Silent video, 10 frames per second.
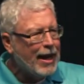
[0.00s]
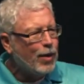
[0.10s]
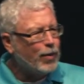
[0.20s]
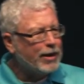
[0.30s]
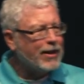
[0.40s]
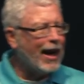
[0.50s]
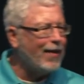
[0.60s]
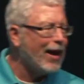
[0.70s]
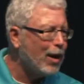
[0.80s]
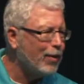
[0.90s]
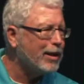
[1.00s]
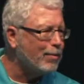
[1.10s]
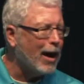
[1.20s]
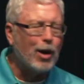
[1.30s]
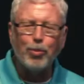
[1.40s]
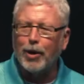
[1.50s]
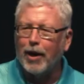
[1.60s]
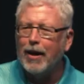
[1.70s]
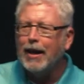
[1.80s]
We want to tie that with the model prayer.